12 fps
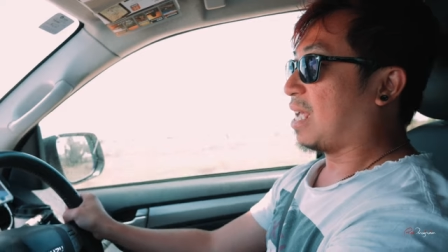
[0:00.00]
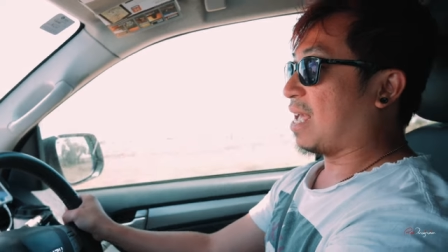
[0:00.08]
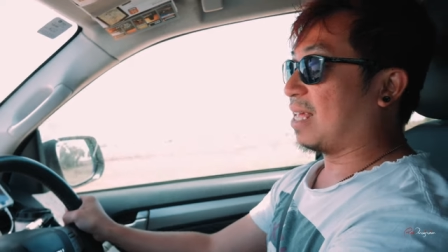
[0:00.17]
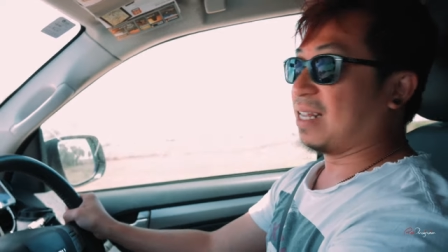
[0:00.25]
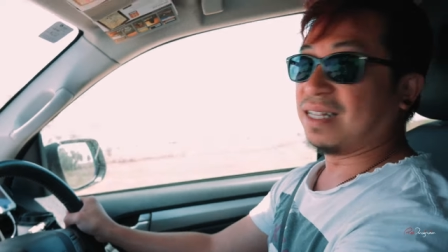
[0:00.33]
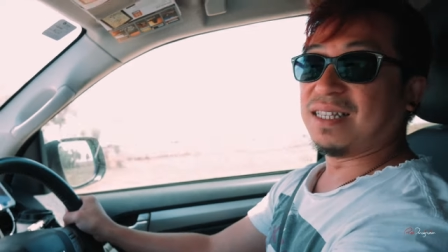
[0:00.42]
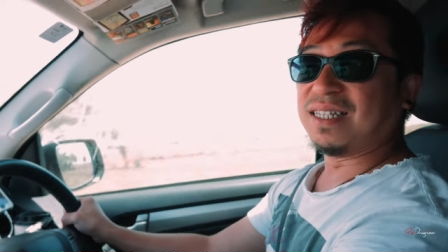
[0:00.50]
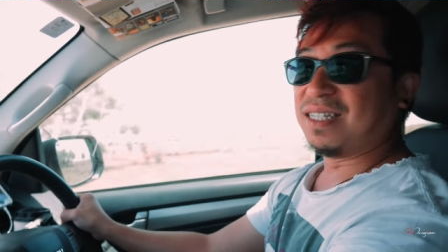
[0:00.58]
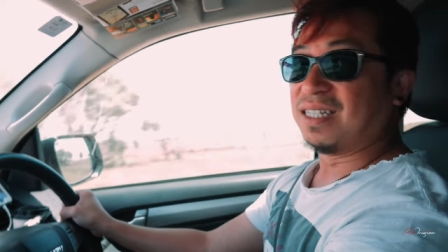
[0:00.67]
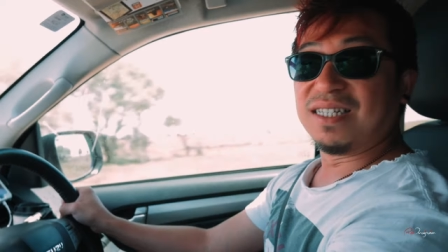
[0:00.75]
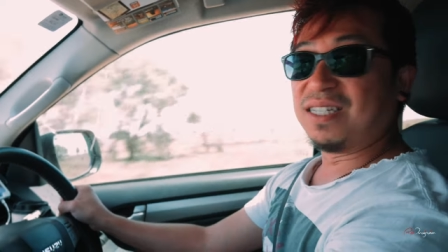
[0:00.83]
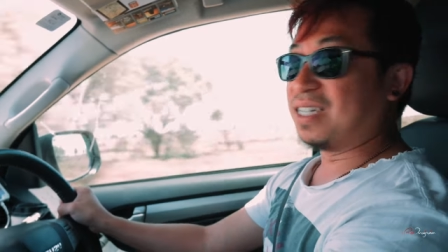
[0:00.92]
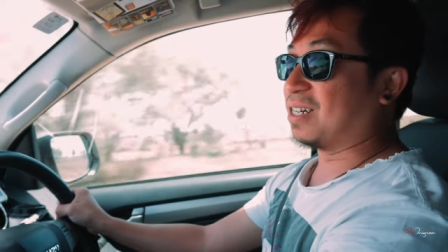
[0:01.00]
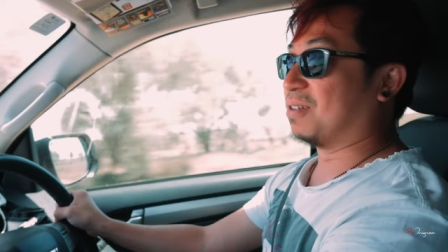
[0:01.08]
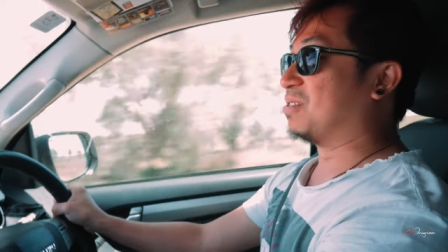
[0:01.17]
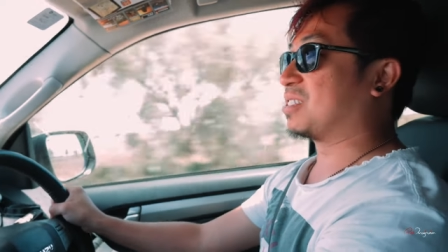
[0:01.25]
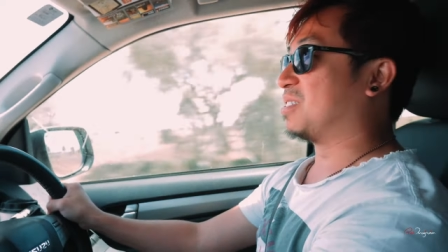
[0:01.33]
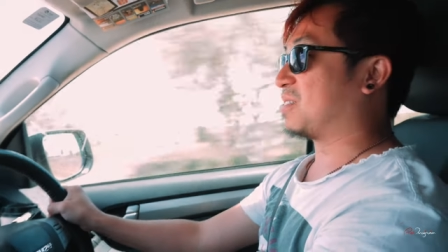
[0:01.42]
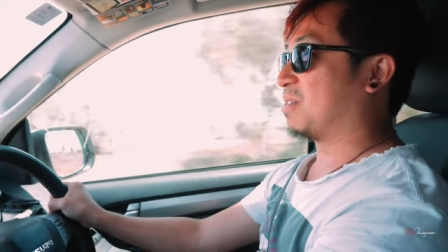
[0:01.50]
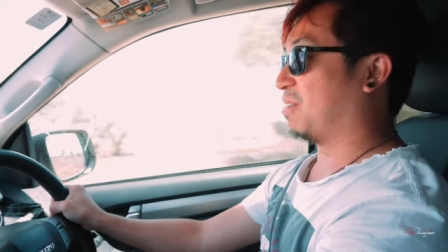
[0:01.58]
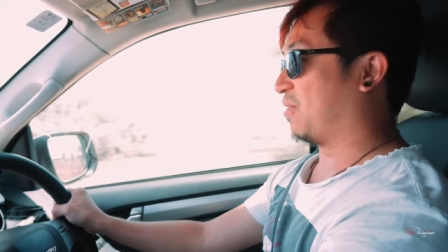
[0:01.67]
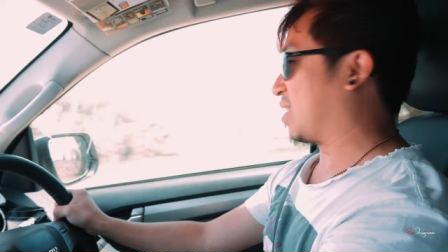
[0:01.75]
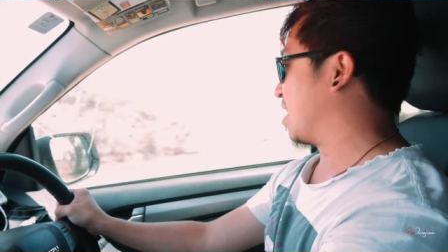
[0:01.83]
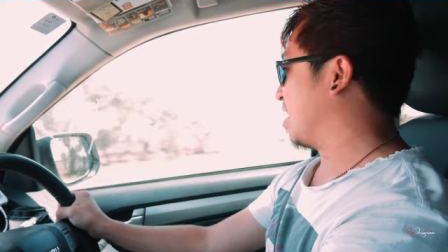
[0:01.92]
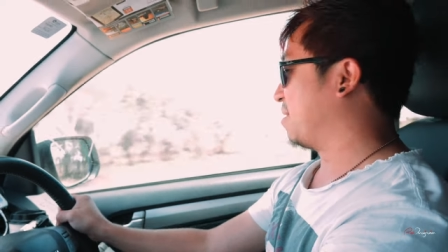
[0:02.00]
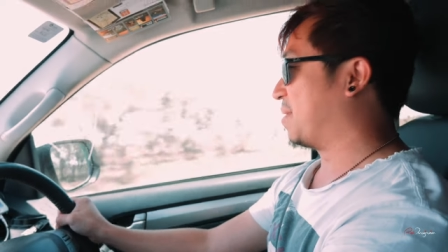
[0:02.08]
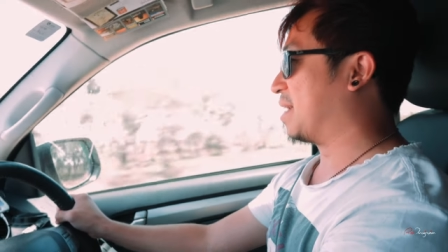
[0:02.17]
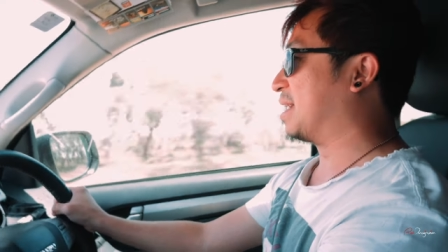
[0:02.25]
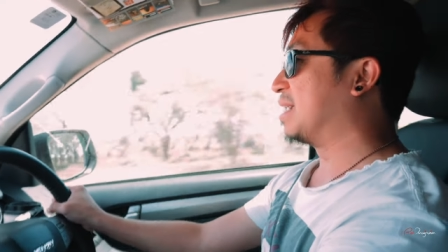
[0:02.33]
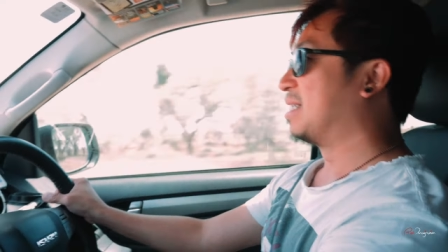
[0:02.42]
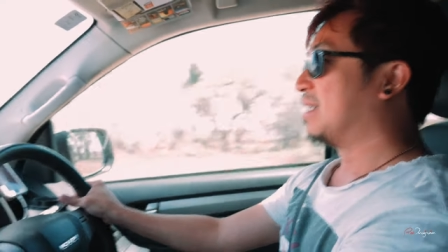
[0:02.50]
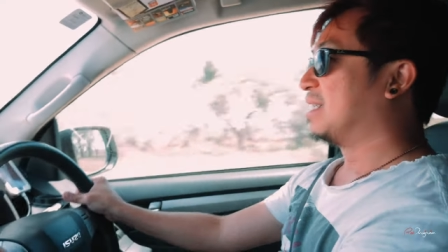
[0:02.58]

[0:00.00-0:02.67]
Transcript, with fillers: and you're gonna lose control of your car, mate.